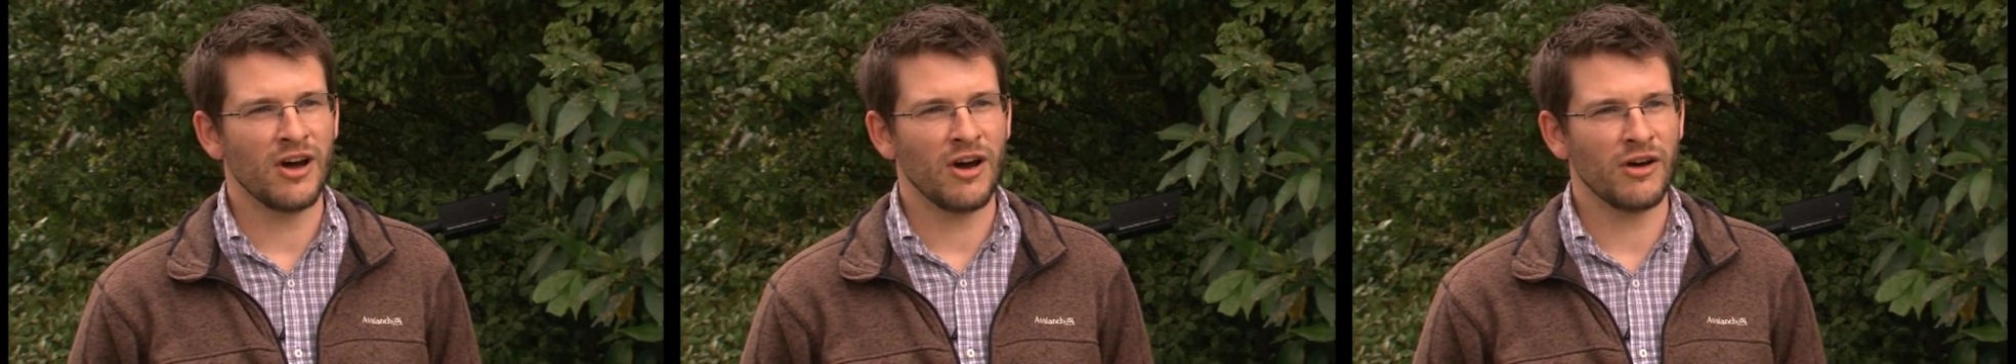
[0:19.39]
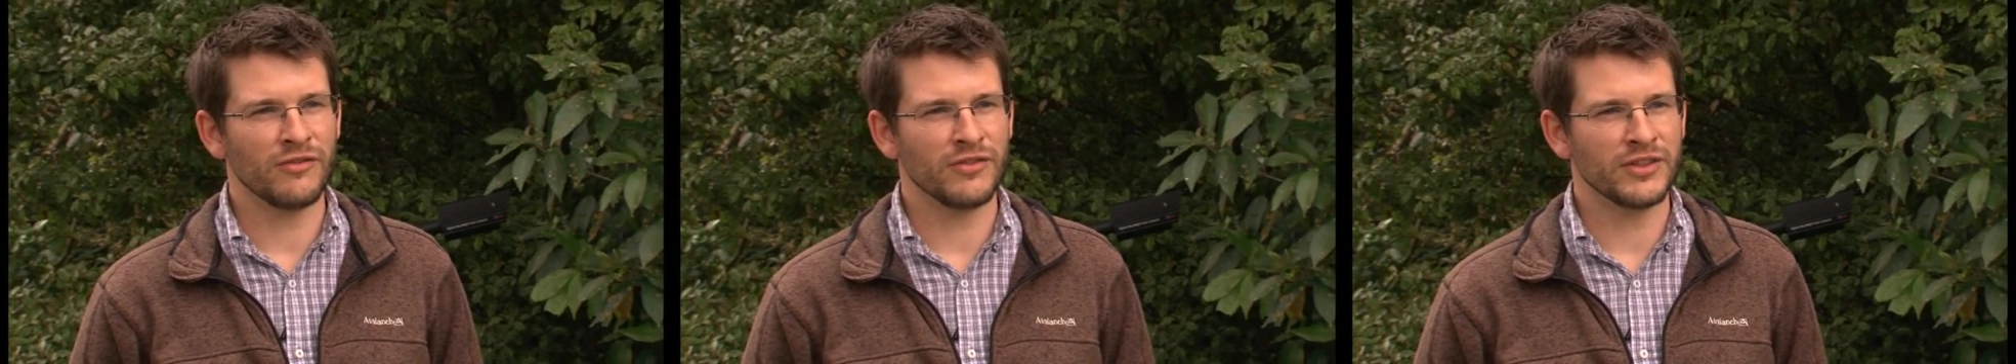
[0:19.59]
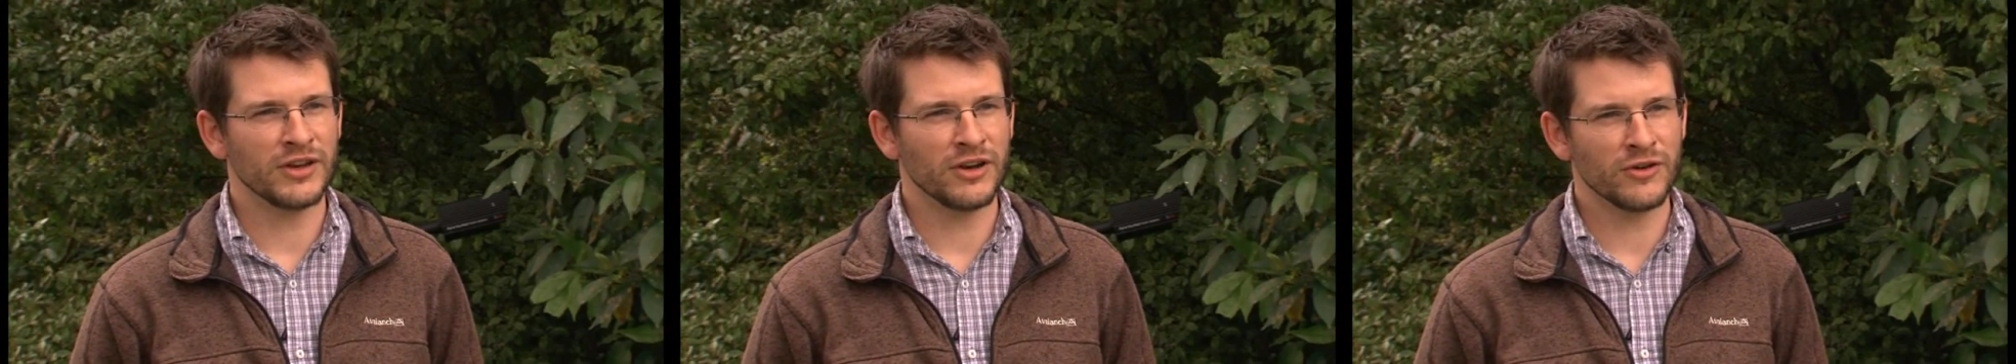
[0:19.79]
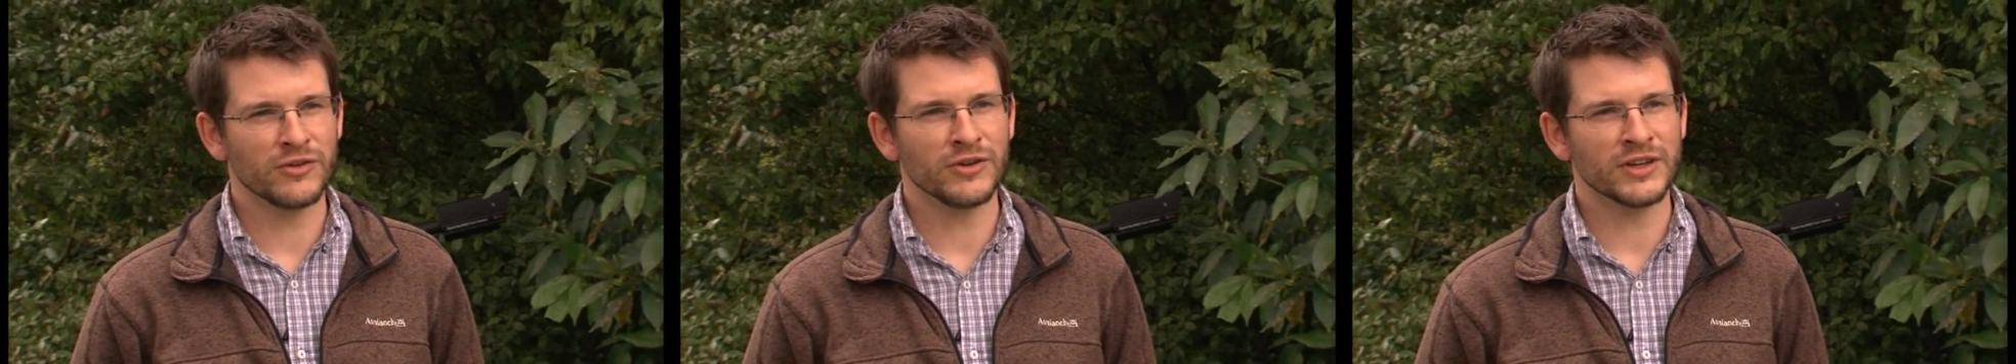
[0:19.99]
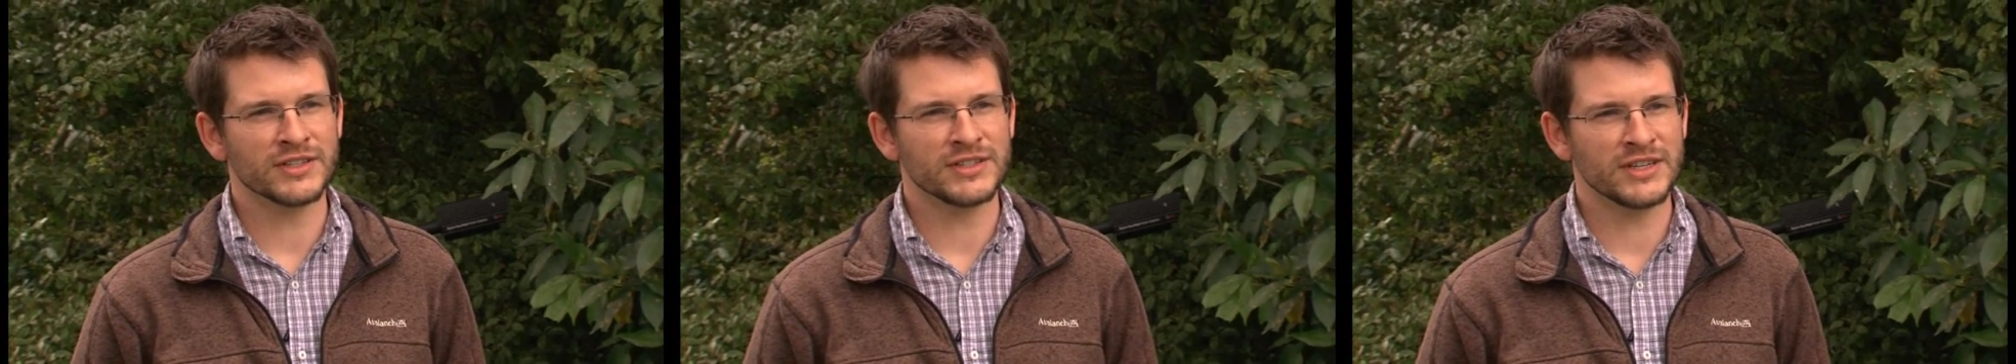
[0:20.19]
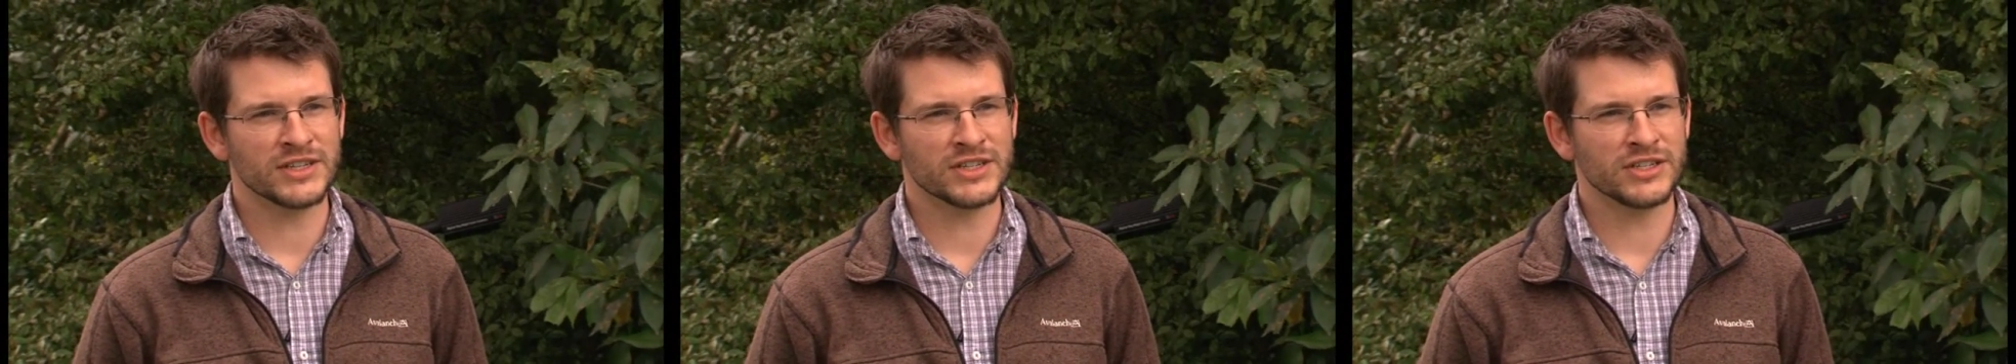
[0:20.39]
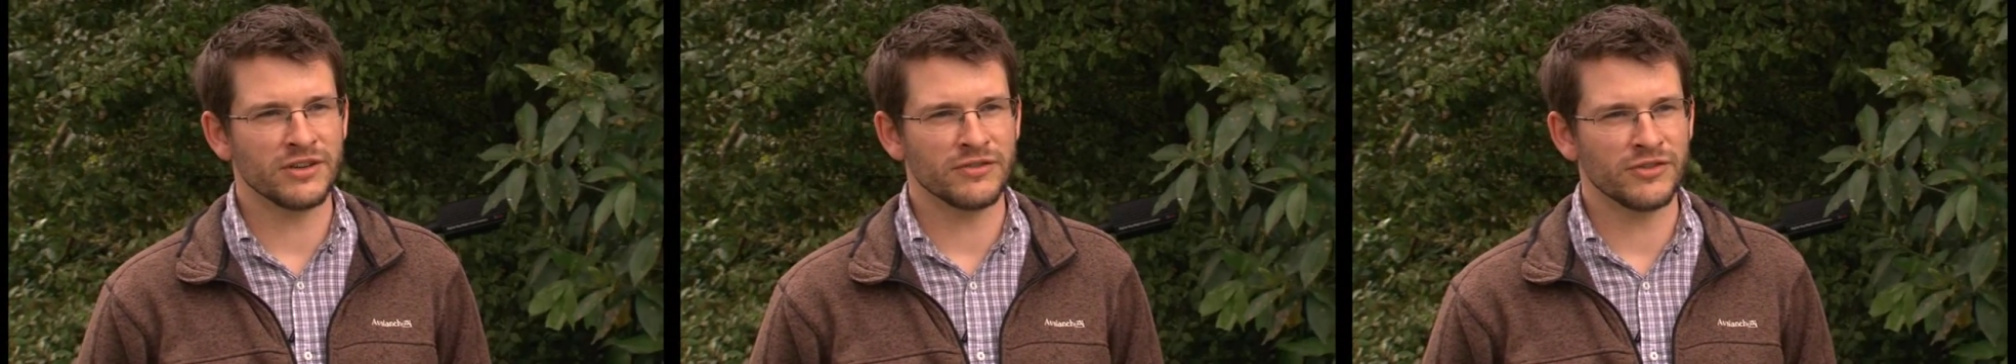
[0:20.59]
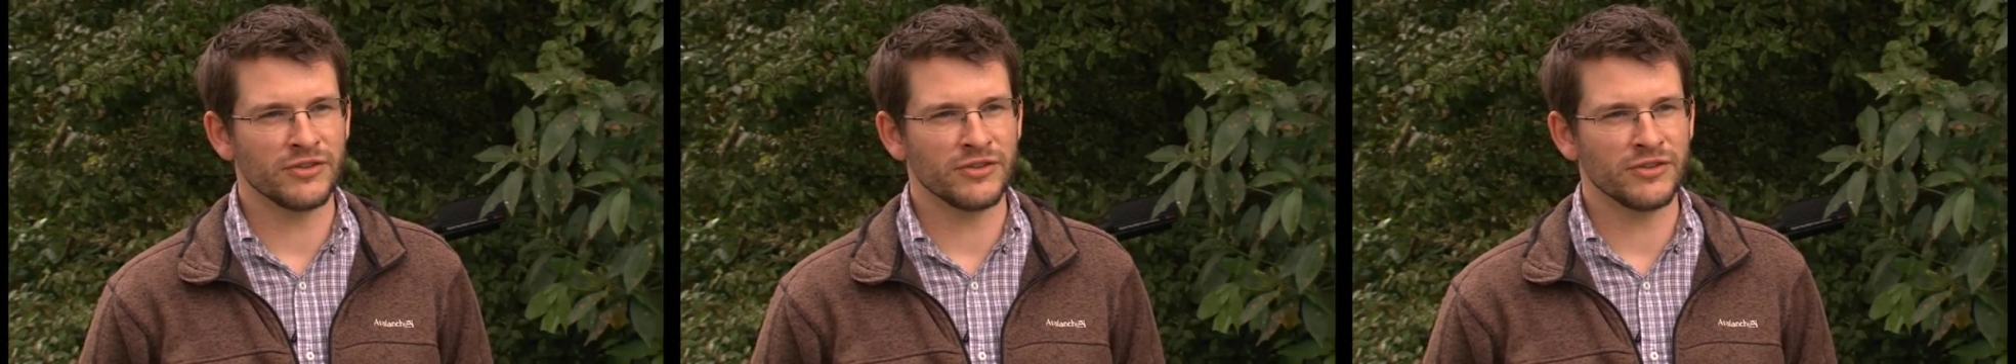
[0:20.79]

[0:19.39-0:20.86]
of the local extinction of